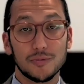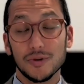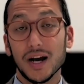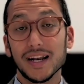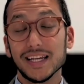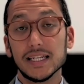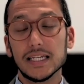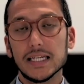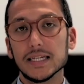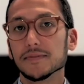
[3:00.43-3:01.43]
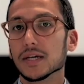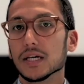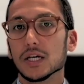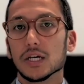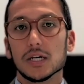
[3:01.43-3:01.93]
not any
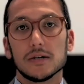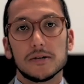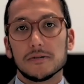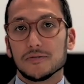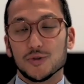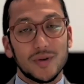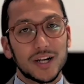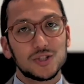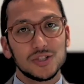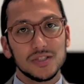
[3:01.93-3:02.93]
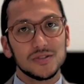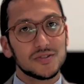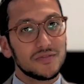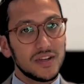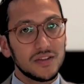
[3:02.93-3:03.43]
directions
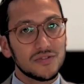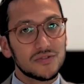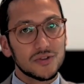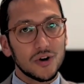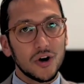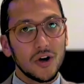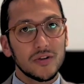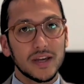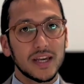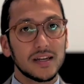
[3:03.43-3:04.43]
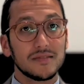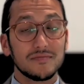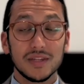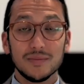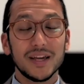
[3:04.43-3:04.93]
of install, and
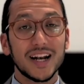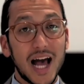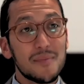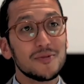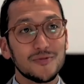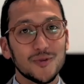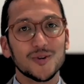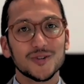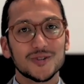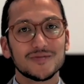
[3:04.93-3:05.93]
he made it happen for us.